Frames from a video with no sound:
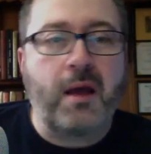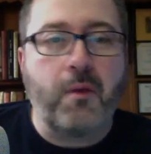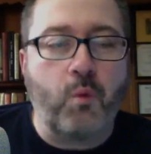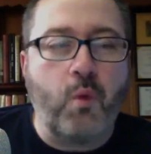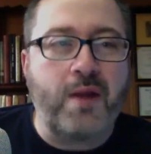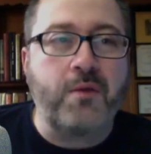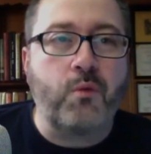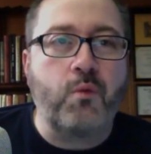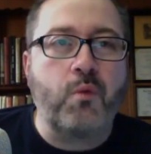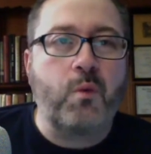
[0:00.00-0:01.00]

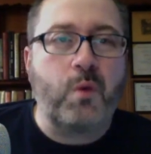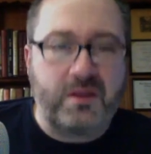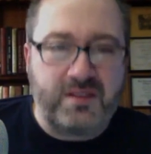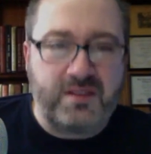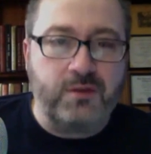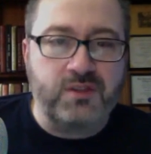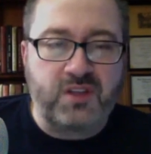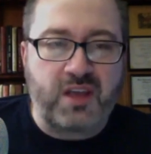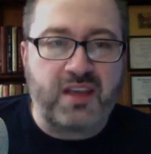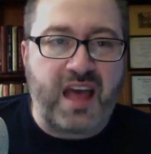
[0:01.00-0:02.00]
when deals
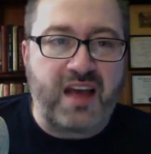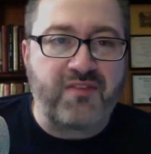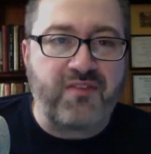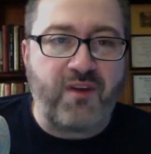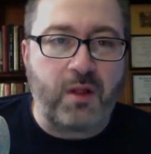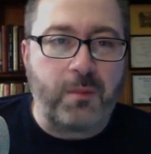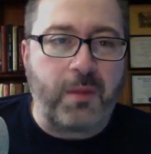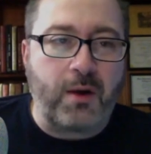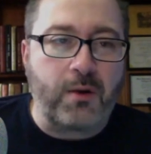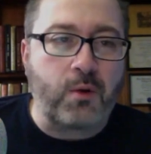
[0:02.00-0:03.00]
like that fall
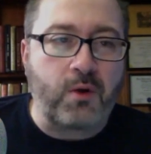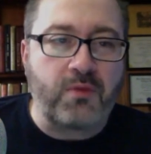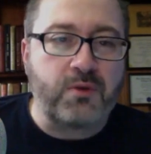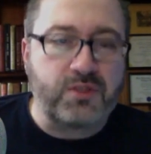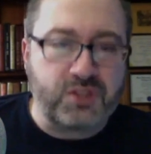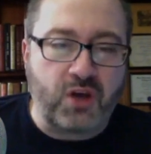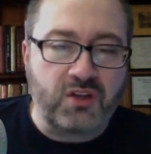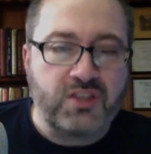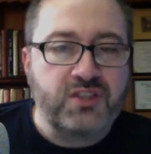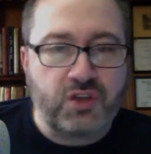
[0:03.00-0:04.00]
apart or there's at
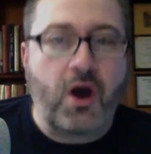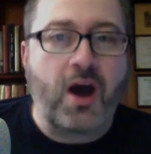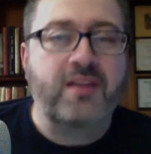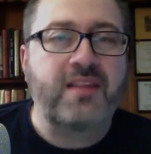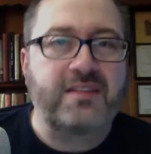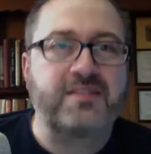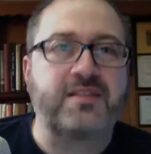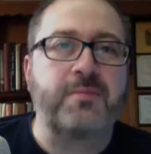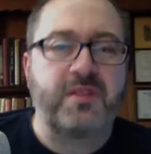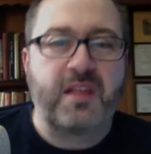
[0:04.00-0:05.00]
least talk, that's
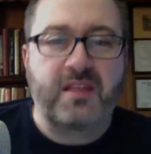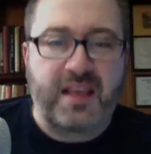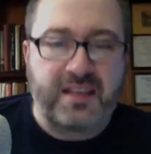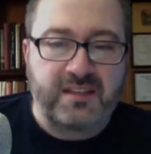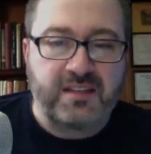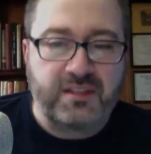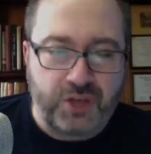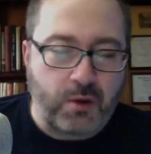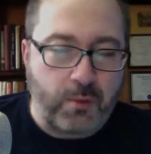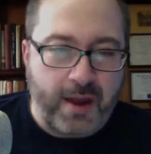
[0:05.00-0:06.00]
something that the
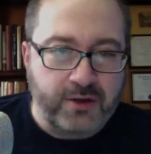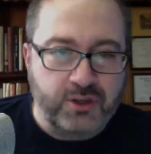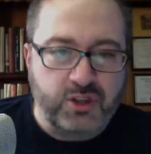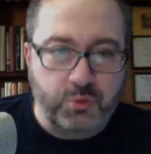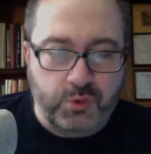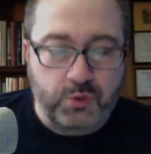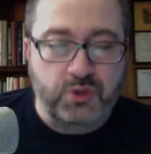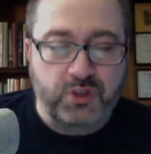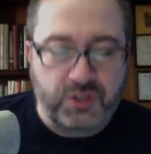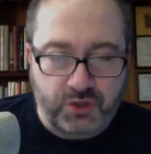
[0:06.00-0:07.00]
general managers will
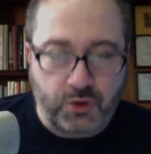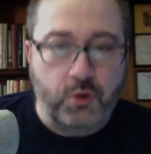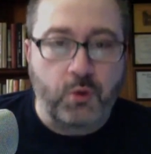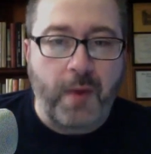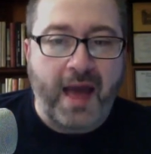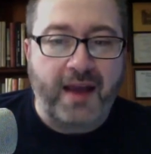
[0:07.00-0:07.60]
usually circle back